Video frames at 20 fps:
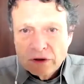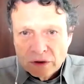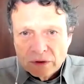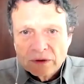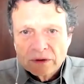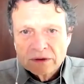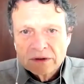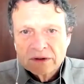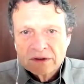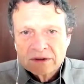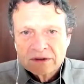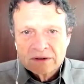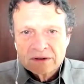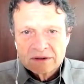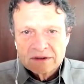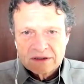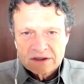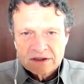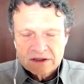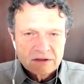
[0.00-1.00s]
to.
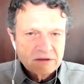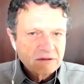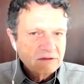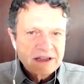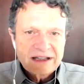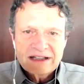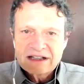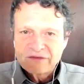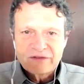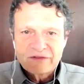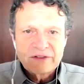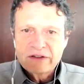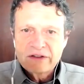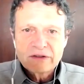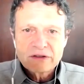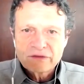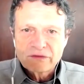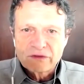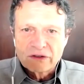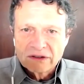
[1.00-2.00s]
So this is very
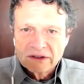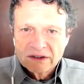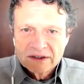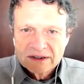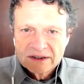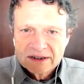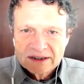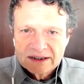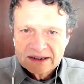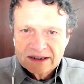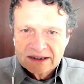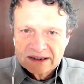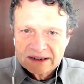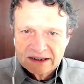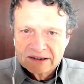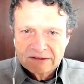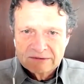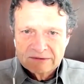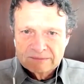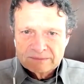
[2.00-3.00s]
useful, you
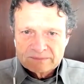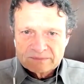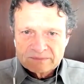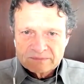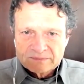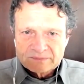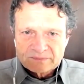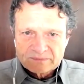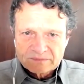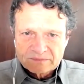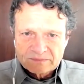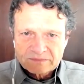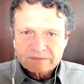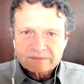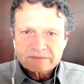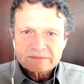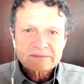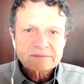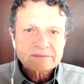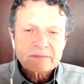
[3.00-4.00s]
know?
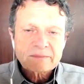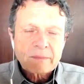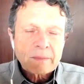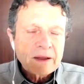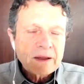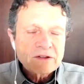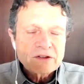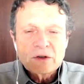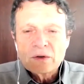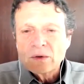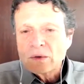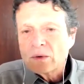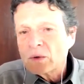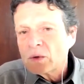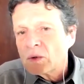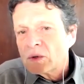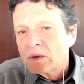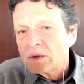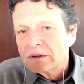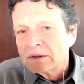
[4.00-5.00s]
So
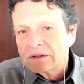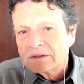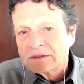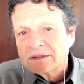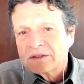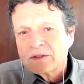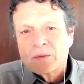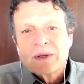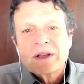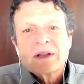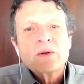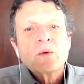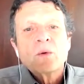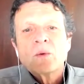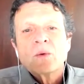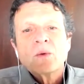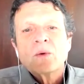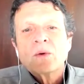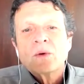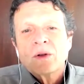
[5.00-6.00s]
we
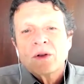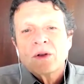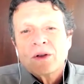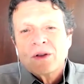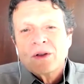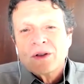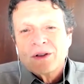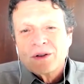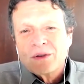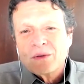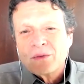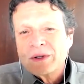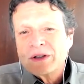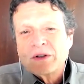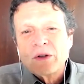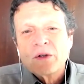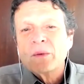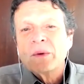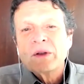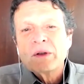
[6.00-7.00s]
we
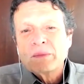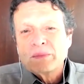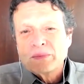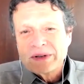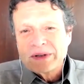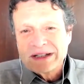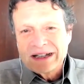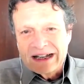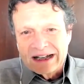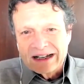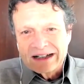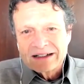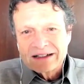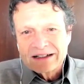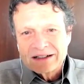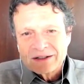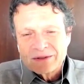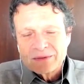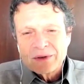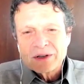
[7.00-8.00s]
don't want to we predict.
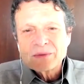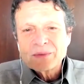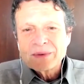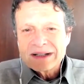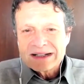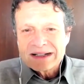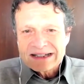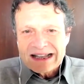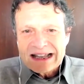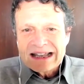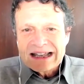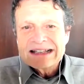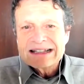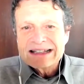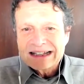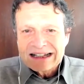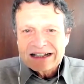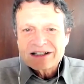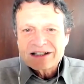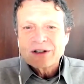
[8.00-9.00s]
What we are saying is
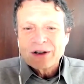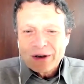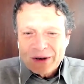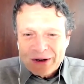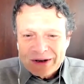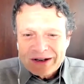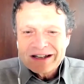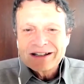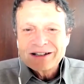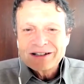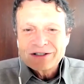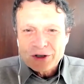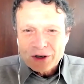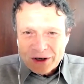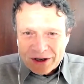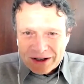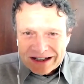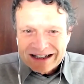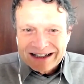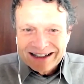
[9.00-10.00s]
that it's a learning
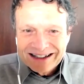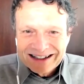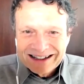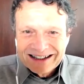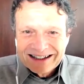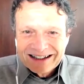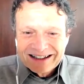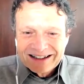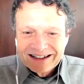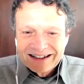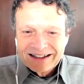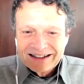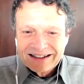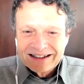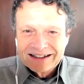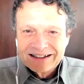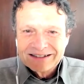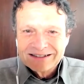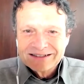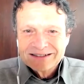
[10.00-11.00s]
journey,
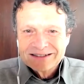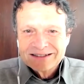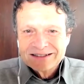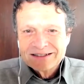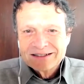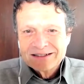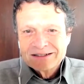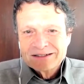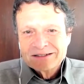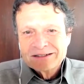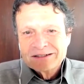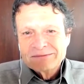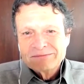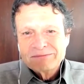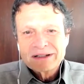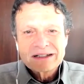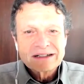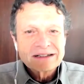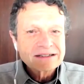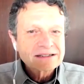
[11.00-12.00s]
you know,
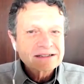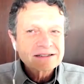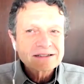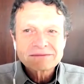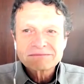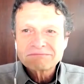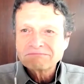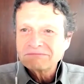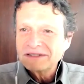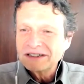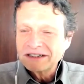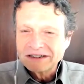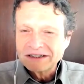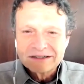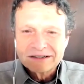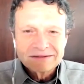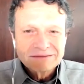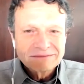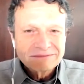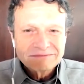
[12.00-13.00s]
because, you
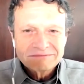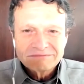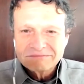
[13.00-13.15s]
know,